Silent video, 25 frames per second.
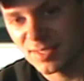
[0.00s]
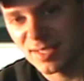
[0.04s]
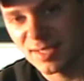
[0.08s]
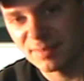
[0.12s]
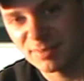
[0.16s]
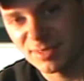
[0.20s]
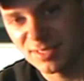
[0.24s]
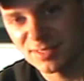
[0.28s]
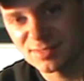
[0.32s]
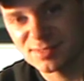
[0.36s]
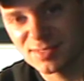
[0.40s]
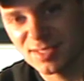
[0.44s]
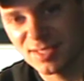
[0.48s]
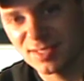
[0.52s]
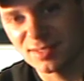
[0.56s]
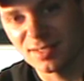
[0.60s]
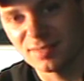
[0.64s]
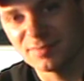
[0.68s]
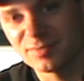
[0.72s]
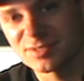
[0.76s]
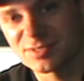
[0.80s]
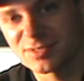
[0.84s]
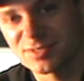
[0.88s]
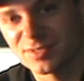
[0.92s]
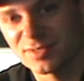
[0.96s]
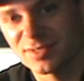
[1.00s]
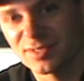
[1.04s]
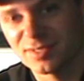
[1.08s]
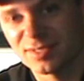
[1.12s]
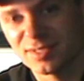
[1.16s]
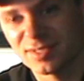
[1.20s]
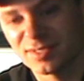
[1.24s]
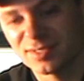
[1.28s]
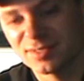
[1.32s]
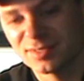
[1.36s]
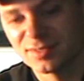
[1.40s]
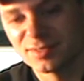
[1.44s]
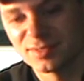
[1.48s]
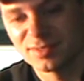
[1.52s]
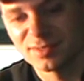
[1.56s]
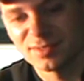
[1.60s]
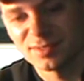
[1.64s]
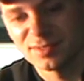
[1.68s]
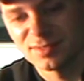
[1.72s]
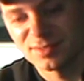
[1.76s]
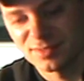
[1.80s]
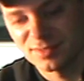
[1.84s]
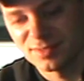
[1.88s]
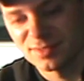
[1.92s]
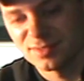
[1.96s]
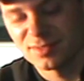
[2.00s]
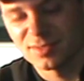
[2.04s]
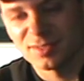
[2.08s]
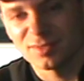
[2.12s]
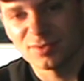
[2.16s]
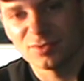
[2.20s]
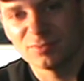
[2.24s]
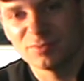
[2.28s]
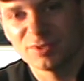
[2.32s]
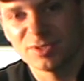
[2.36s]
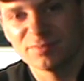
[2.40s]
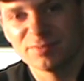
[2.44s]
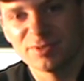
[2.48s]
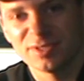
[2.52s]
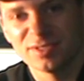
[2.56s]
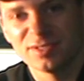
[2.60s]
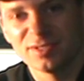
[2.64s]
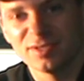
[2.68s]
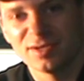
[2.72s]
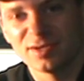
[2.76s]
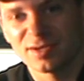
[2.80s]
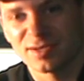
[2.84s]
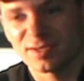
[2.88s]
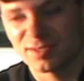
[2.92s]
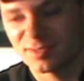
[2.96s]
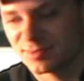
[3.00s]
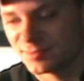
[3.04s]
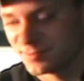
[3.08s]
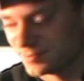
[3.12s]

that being said, let me show you a, a little bit of PDR.